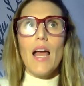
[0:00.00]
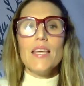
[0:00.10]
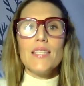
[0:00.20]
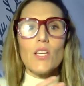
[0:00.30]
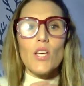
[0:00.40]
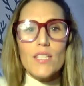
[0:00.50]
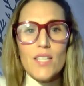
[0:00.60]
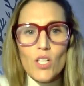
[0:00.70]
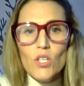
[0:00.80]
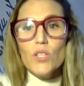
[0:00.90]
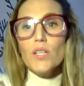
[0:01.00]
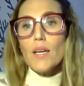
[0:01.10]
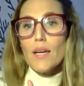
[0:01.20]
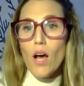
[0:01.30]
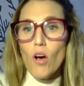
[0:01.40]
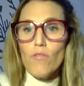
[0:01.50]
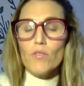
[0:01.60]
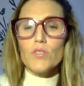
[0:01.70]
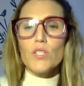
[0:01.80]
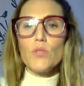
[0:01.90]
Is it good and
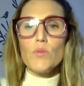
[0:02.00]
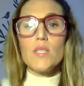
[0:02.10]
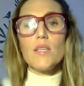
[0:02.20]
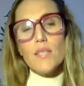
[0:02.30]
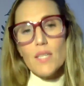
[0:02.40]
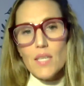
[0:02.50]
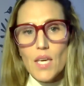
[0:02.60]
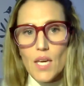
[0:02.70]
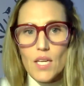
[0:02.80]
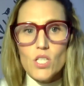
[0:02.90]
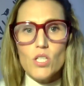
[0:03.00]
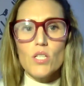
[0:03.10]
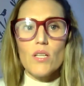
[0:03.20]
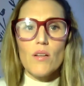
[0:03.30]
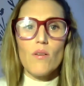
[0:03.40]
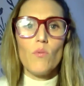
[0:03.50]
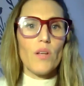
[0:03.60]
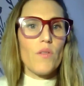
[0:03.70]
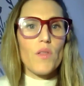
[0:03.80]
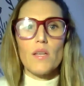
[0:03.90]
helpful to disengage
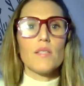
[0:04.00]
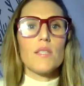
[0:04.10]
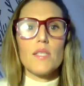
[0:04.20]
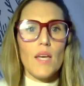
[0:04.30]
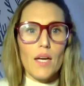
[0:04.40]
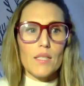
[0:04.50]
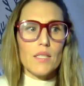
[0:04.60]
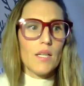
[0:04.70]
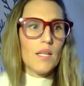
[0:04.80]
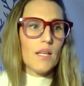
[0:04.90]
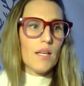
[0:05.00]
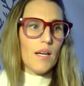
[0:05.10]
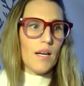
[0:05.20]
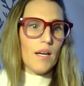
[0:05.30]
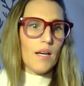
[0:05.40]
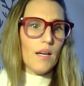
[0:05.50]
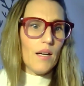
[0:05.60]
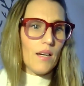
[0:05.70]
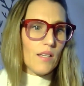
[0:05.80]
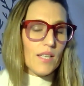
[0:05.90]
with things that
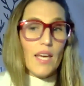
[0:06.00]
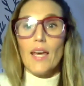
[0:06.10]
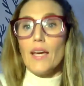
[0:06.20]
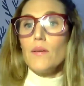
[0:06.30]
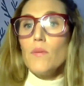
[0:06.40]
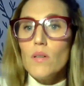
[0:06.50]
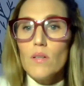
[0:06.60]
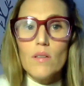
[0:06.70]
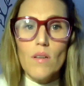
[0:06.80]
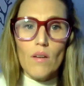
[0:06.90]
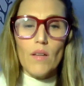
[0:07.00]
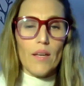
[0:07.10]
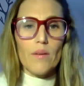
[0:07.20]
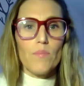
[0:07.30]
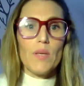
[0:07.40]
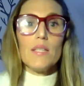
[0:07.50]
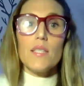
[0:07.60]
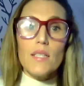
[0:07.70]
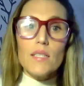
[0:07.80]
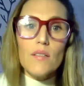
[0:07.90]
can be
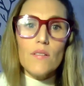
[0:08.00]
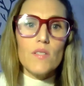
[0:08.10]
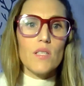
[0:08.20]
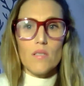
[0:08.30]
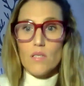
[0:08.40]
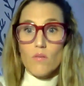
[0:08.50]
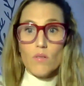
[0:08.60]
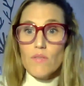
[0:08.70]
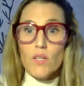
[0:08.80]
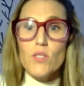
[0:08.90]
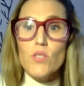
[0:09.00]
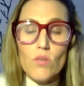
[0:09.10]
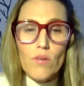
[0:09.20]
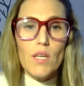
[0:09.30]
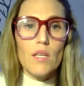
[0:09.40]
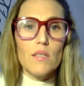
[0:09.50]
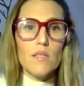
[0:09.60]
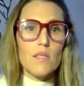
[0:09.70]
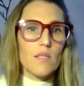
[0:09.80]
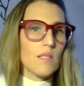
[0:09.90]
addictive? So even our
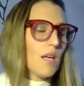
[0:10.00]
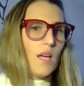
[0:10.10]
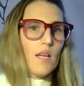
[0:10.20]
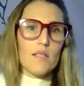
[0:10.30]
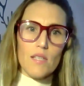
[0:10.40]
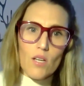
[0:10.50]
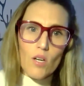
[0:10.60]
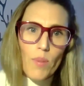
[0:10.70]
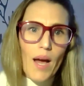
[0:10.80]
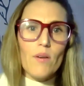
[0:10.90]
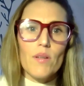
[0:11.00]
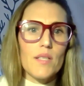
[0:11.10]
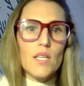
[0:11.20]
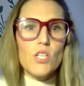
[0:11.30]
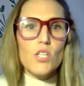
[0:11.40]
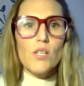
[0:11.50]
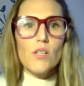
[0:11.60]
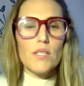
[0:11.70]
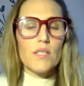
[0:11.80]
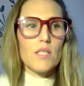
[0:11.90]
screens, and to go back with
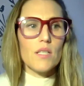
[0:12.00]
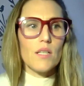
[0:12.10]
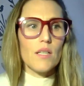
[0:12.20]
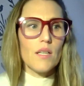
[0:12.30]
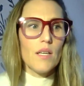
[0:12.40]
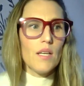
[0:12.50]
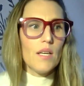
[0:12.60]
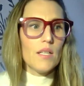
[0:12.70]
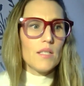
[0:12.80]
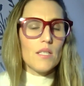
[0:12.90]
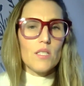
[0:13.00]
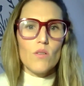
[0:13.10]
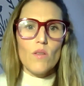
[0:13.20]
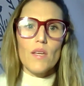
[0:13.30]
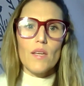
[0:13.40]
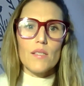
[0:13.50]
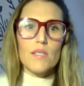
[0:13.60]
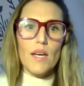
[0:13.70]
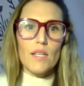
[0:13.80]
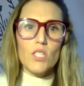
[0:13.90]
nature and to do things
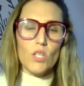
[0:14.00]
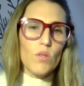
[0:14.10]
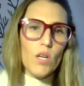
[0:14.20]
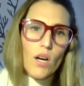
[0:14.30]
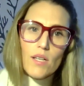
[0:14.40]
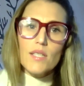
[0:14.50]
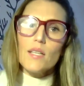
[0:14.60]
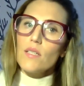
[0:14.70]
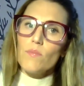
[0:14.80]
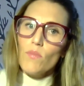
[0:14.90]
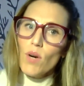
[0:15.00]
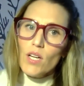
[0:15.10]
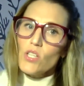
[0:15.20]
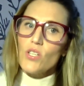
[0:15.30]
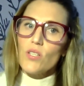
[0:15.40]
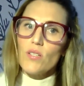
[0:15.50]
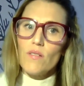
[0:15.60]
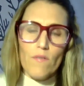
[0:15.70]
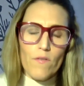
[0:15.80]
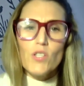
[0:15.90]
that don't cause that rush,
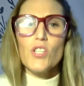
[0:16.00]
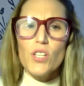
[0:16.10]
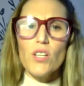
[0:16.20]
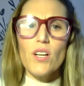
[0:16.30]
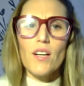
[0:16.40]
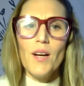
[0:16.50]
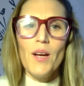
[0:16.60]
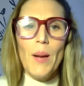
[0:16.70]
for sure.